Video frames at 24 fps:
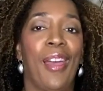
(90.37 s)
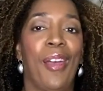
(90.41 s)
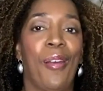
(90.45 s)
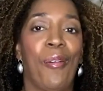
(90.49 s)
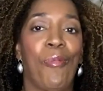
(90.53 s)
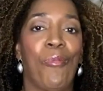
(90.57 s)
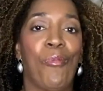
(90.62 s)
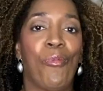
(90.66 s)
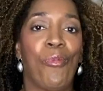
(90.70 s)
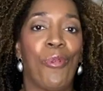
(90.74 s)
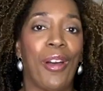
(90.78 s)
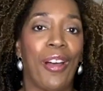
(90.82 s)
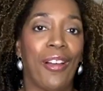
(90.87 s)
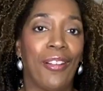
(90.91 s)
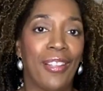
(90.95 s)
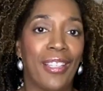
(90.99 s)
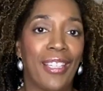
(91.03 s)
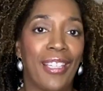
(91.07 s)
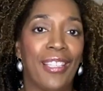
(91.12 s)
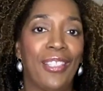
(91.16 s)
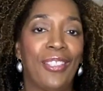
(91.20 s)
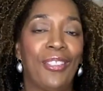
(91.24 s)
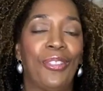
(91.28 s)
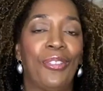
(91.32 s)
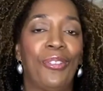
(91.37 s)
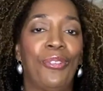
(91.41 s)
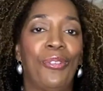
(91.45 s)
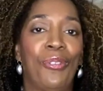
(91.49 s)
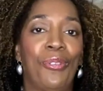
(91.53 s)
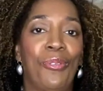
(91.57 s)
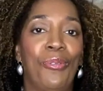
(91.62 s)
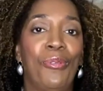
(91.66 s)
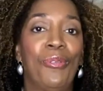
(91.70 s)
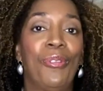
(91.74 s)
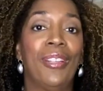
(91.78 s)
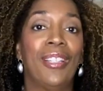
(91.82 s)
and wellness
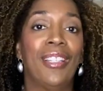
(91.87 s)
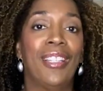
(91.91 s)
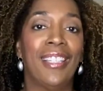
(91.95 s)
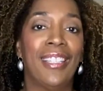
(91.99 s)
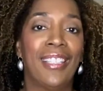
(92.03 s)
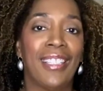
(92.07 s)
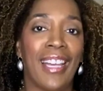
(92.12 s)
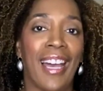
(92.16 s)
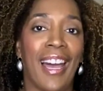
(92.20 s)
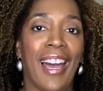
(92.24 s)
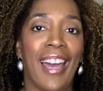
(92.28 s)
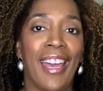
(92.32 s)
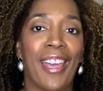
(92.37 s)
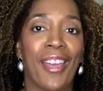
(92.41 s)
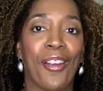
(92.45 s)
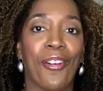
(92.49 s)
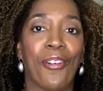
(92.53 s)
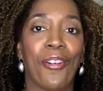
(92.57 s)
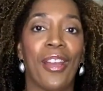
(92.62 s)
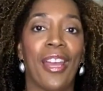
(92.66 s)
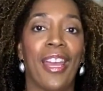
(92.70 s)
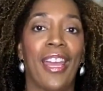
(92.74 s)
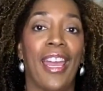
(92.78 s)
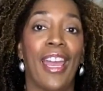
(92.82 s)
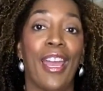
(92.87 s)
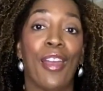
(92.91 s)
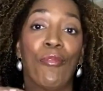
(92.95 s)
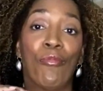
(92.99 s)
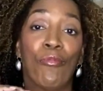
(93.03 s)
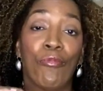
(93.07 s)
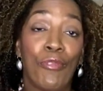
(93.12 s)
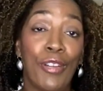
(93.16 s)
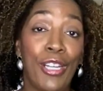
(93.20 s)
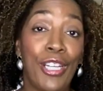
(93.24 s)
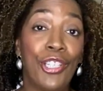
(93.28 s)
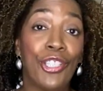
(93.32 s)
you desire
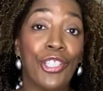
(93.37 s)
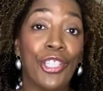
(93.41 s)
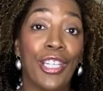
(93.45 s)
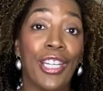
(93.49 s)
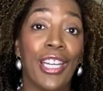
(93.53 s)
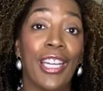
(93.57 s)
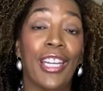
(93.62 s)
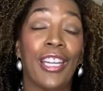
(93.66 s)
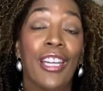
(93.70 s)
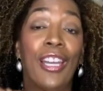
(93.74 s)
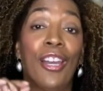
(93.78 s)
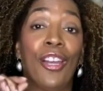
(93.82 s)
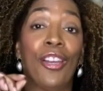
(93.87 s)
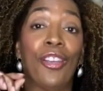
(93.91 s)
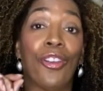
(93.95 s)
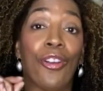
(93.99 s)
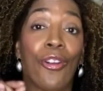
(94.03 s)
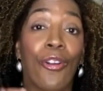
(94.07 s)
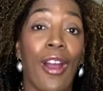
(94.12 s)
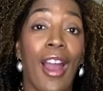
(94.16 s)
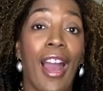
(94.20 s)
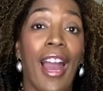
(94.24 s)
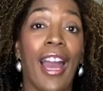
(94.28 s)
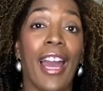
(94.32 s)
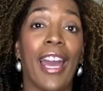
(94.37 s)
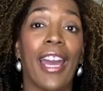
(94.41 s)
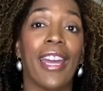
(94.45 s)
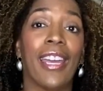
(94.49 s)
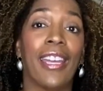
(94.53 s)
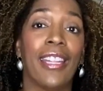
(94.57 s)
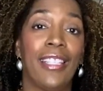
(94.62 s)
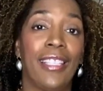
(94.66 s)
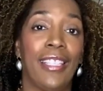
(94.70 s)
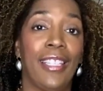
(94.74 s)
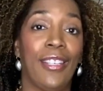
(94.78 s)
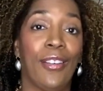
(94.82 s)
and reaching your
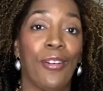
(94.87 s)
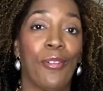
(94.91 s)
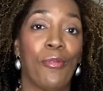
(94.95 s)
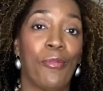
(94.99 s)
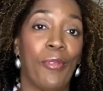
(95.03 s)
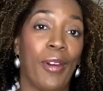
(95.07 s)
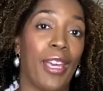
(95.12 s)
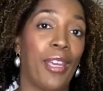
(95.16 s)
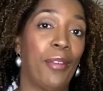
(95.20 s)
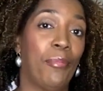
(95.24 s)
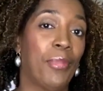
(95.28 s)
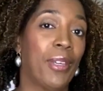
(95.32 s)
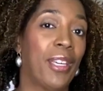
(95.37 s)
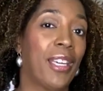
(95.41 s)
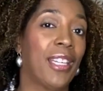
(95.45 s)
ideal weight.